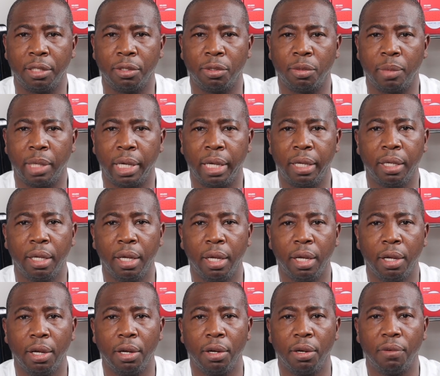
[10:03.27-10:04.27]
on my
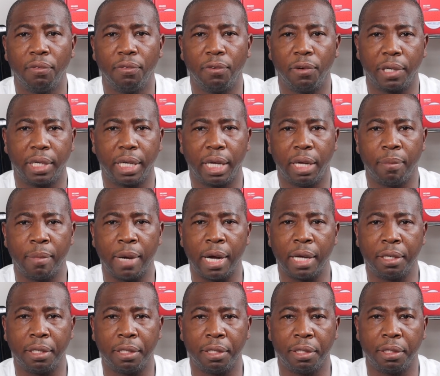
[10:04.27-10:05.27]
4K
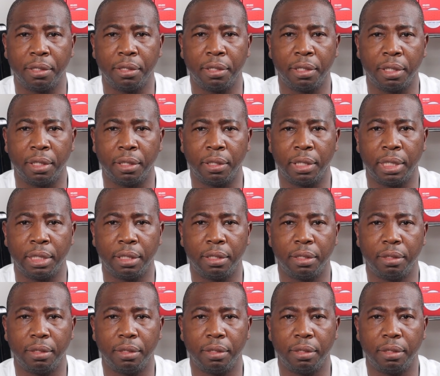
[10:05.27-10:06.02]
monitor, you know, it